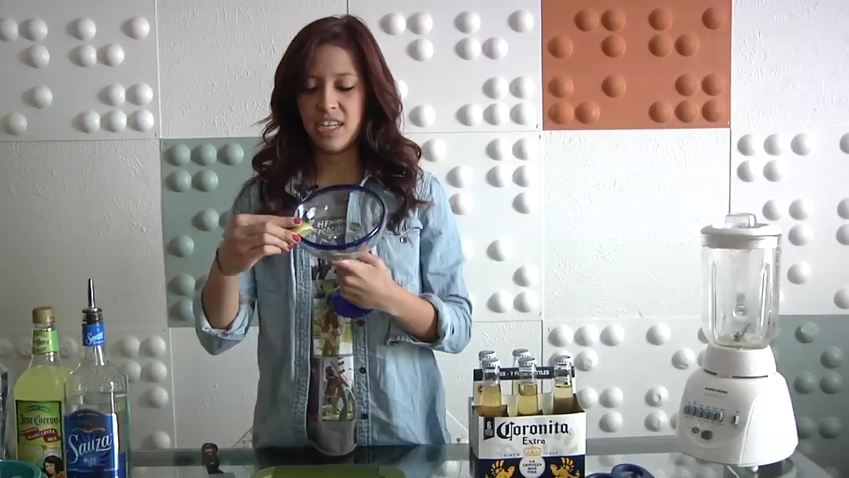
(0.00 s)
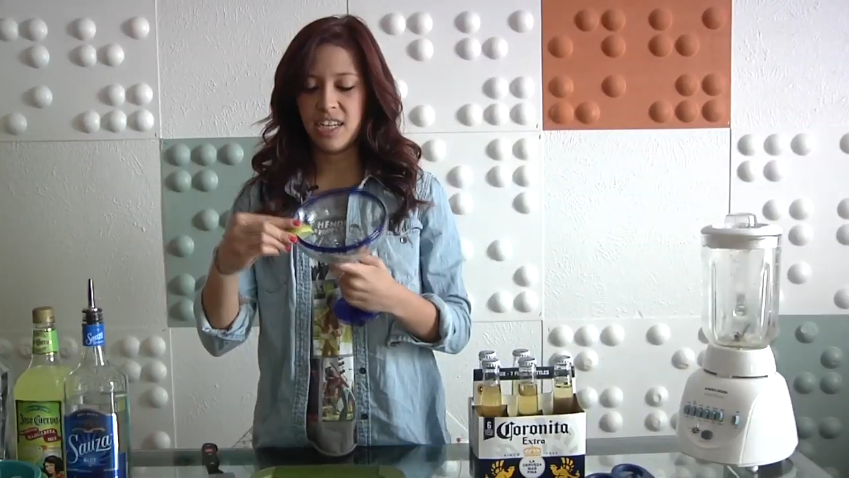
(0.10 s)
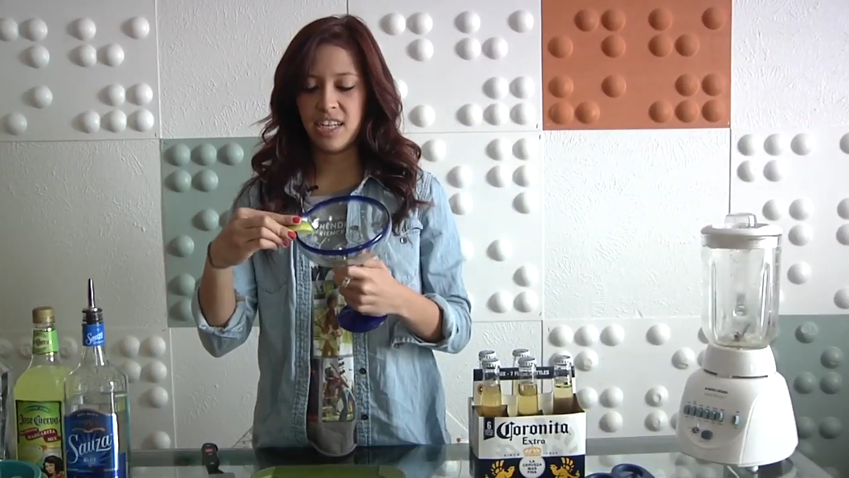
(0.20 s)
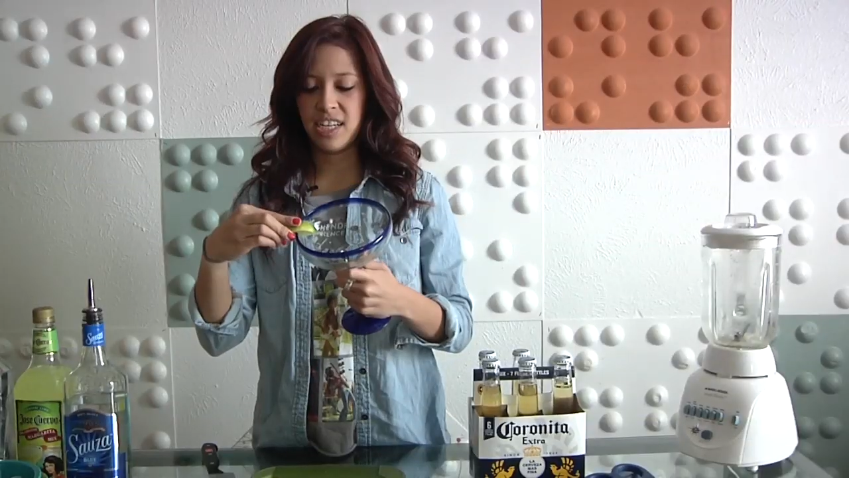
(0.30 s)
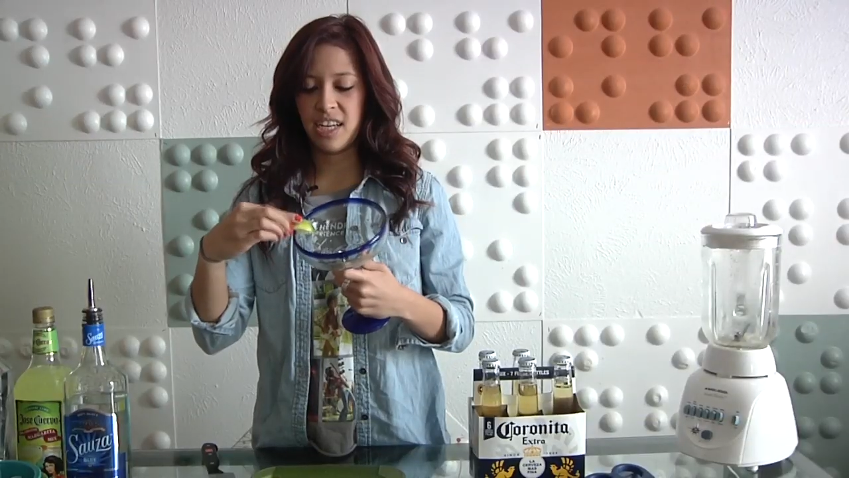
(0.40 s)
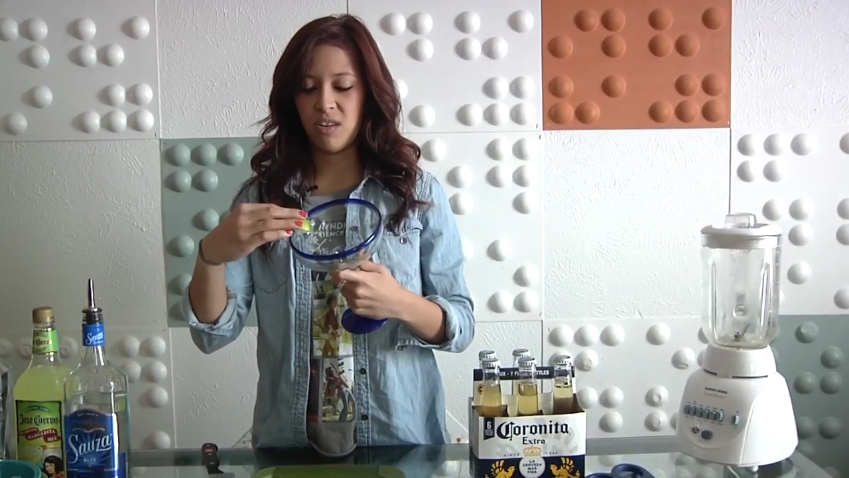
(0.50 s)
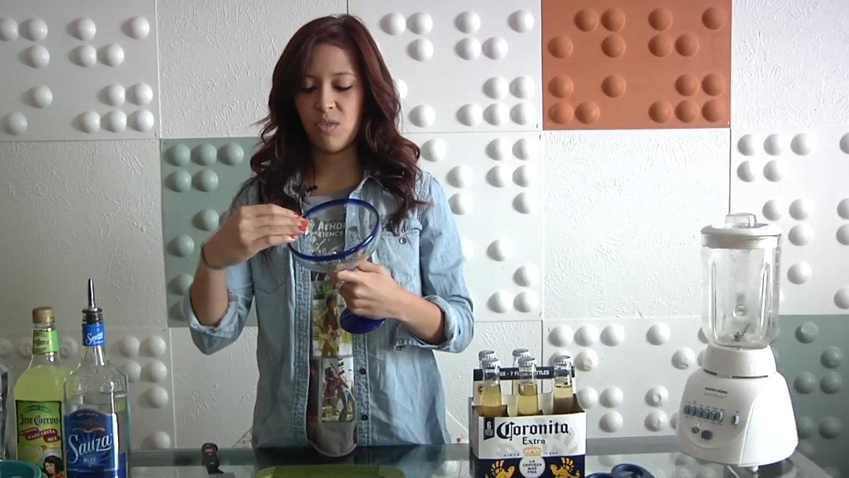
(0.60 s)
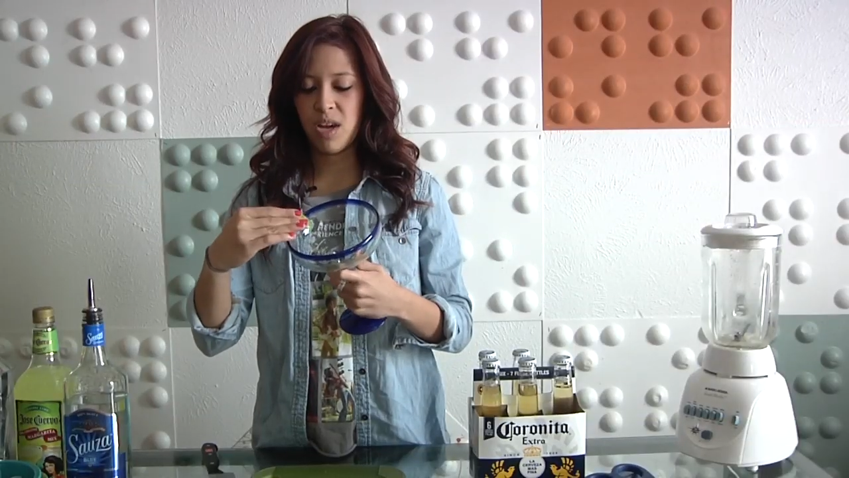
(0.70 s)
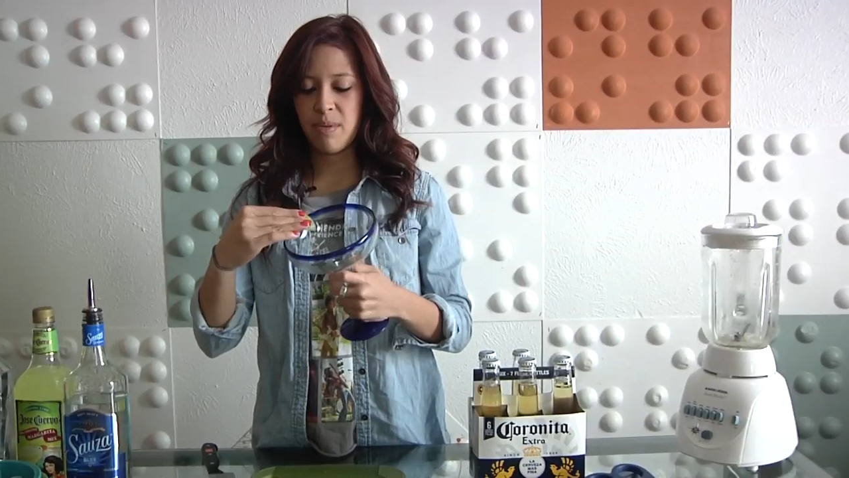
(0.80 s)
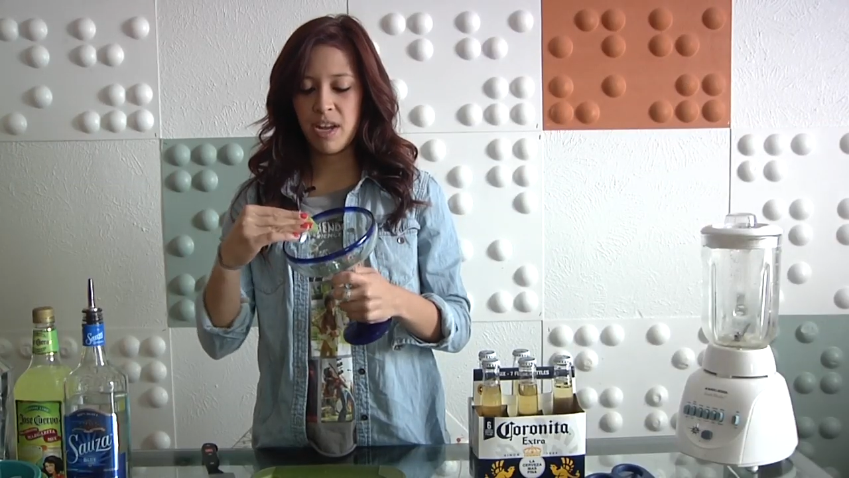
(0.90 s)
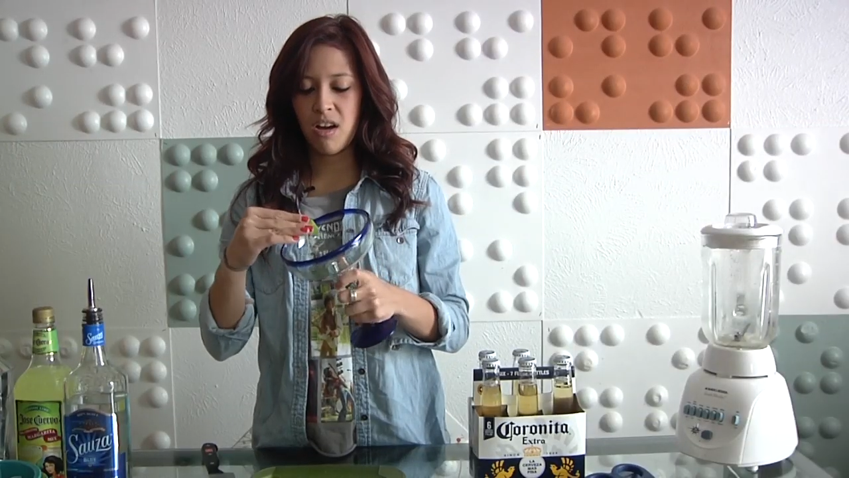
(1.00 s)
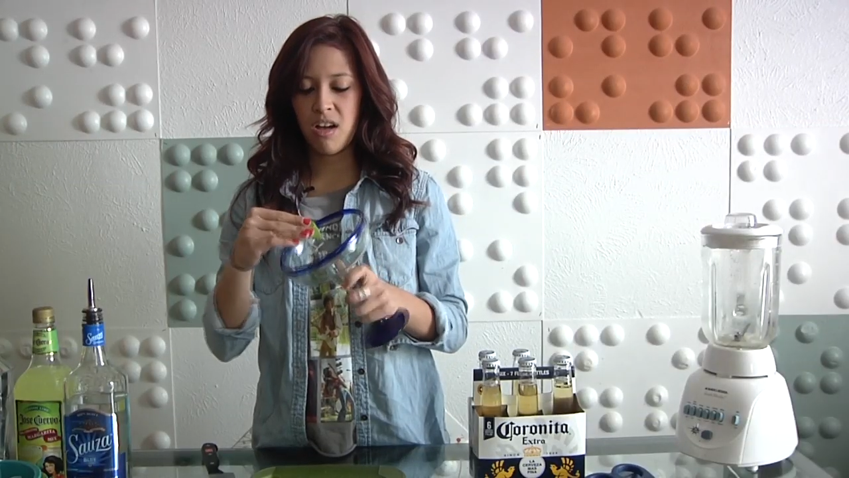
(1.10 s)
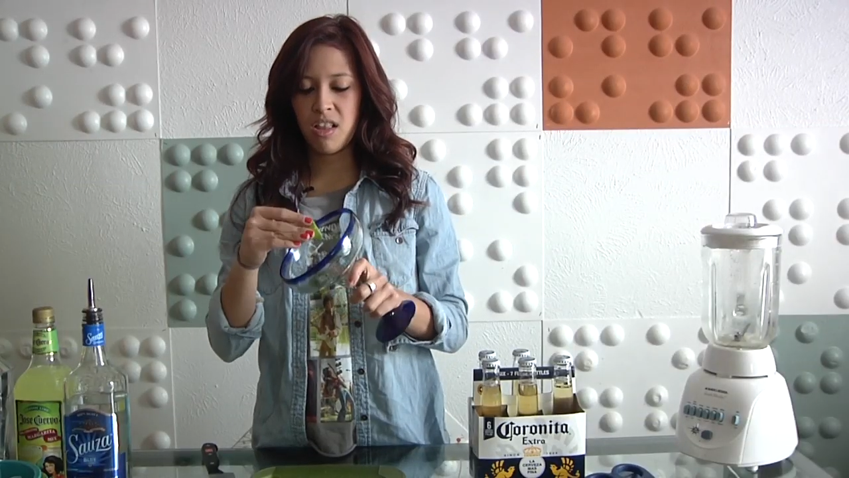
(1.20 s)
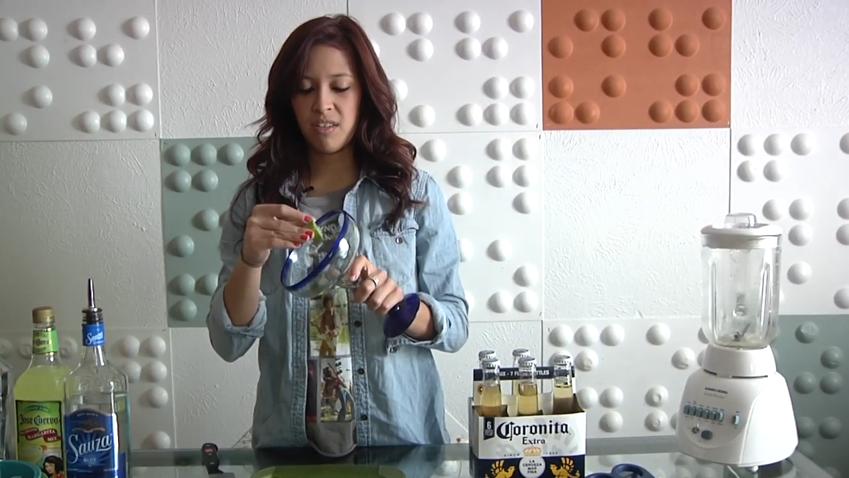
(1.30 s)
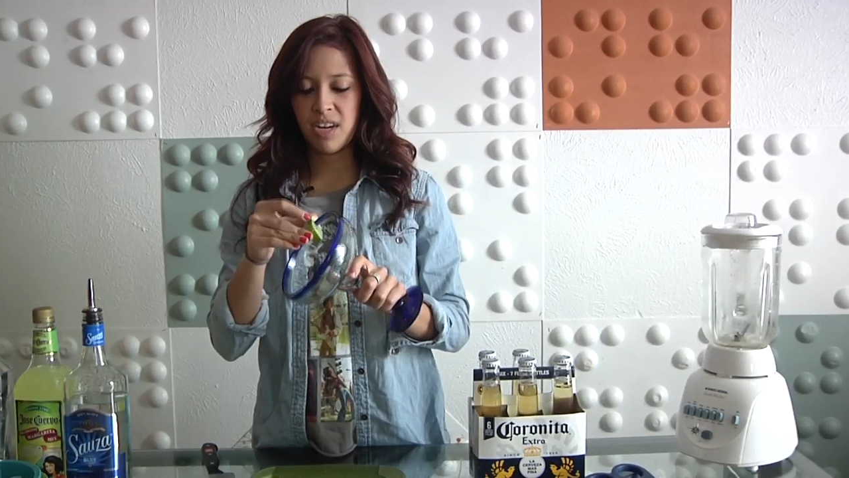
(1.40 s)
you're gonna kind of rub it
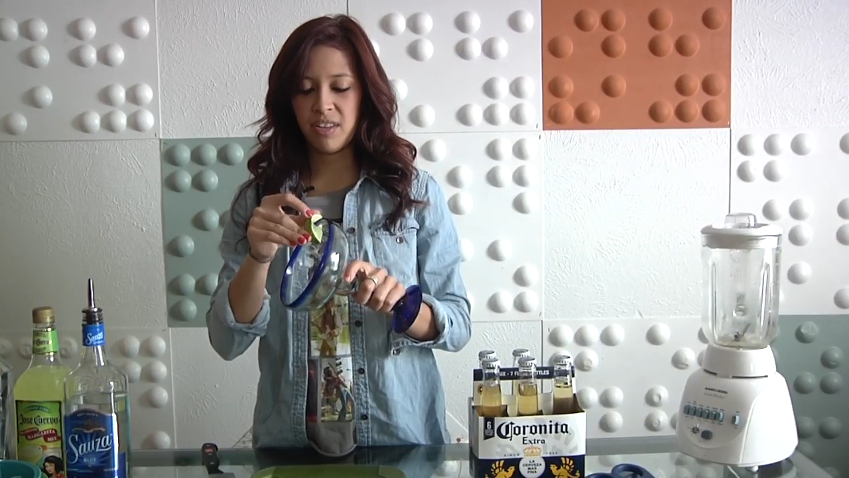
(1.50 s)
all